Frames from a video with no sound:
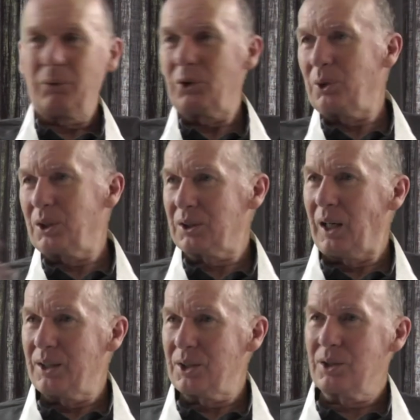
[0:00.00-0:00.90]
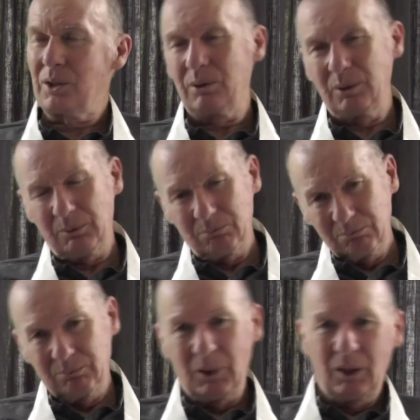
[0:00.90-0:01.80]
If they're doing sciences, they're doing
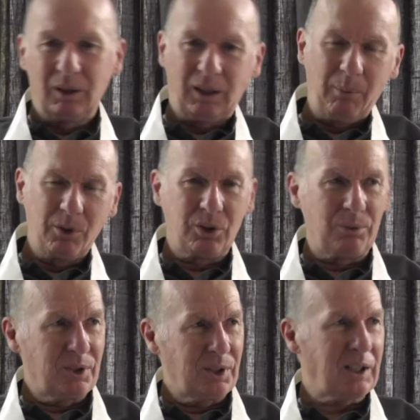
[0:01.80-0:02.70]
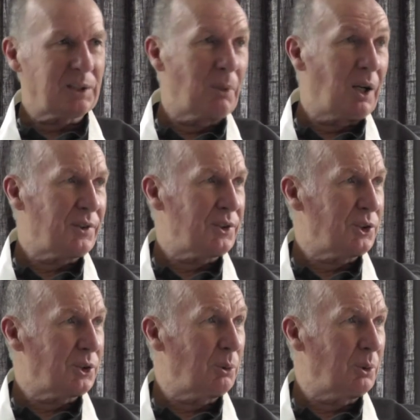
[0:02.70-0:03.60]
chemistry, physics, maths, and
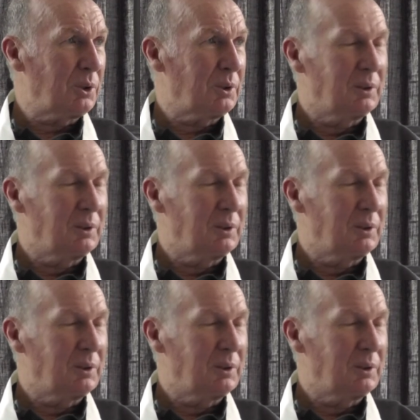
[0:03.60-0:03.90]
so on.